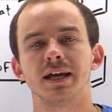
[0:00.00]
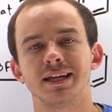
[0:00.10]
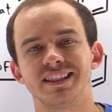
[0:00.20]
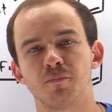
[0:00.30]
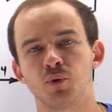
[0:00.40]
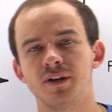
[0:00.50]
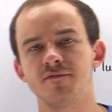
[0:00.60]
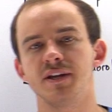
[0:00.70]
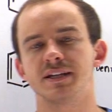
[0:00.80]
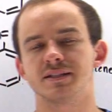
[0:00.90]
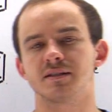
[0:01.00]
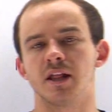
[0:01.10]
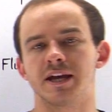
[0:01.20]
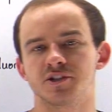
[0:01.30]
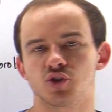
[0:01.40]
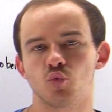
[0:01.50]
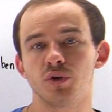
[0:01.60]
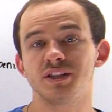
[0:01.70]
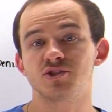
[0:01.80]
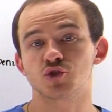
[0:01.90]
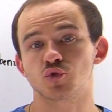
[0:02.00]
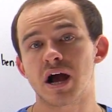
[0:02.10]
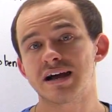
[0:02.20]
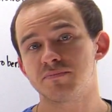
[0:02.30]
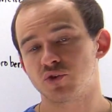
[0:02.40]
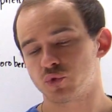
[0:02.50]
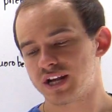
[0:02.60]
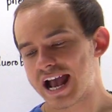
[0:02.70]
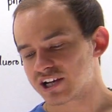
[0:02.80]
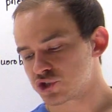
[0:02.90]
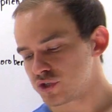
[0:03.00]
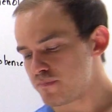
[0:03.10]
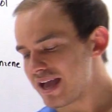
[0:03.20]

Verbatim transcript: In the previous lecture, we described the reaction